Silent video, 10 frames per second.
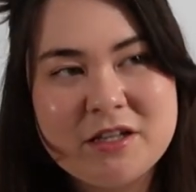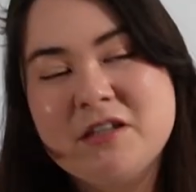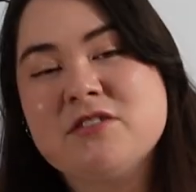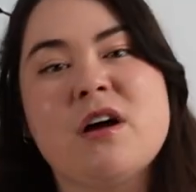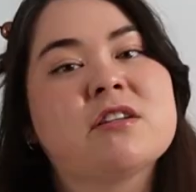And
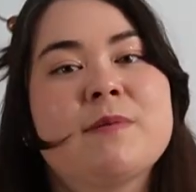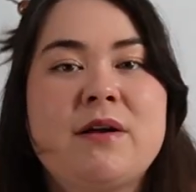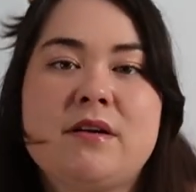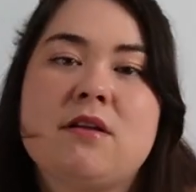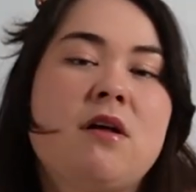it's talked
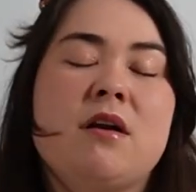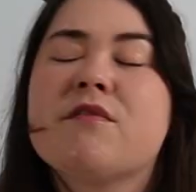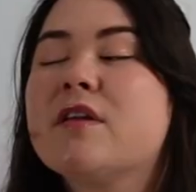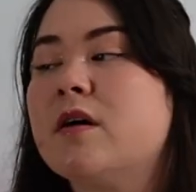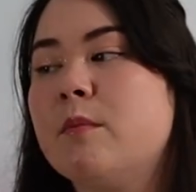about in a lot of
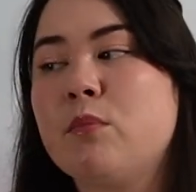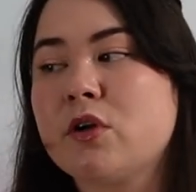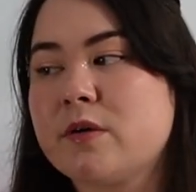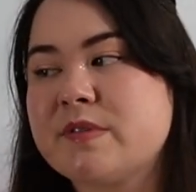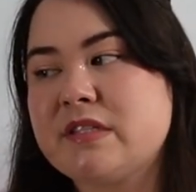the
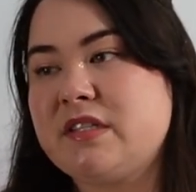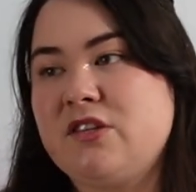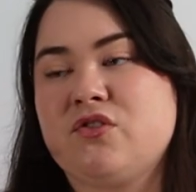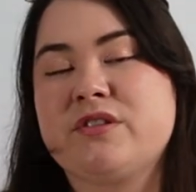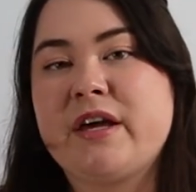blurbs and
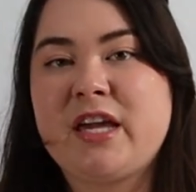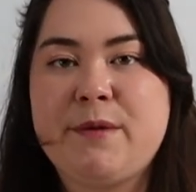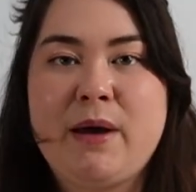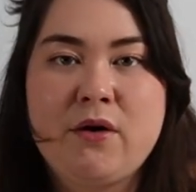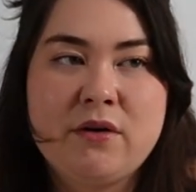teasers that
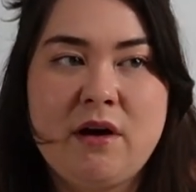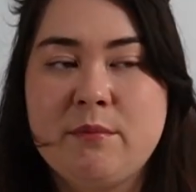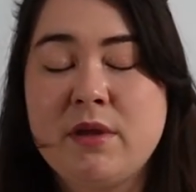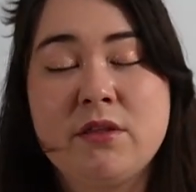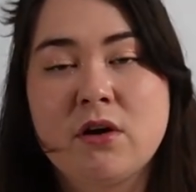came out
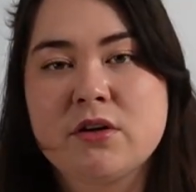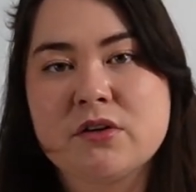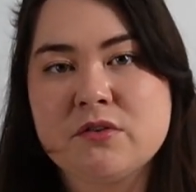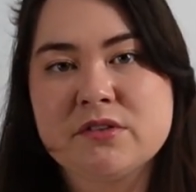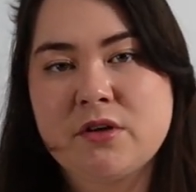um, in the
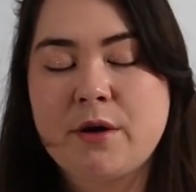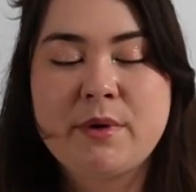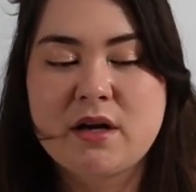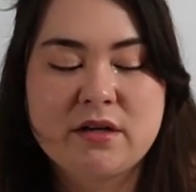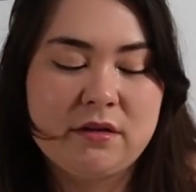articles, so I'm
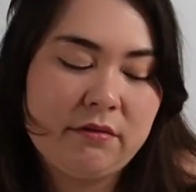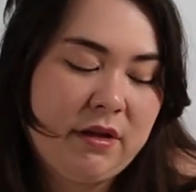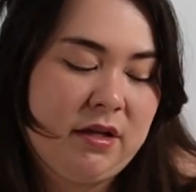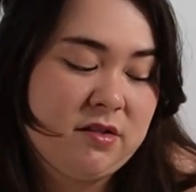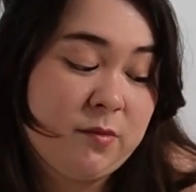not gonna
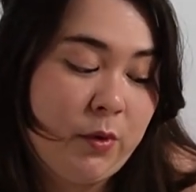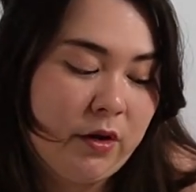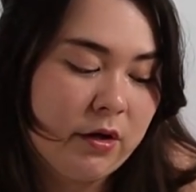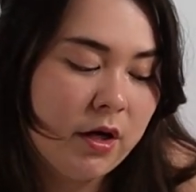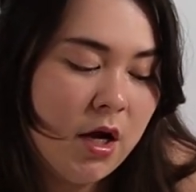think it's a
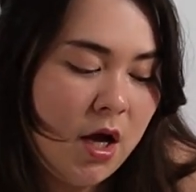spoiler.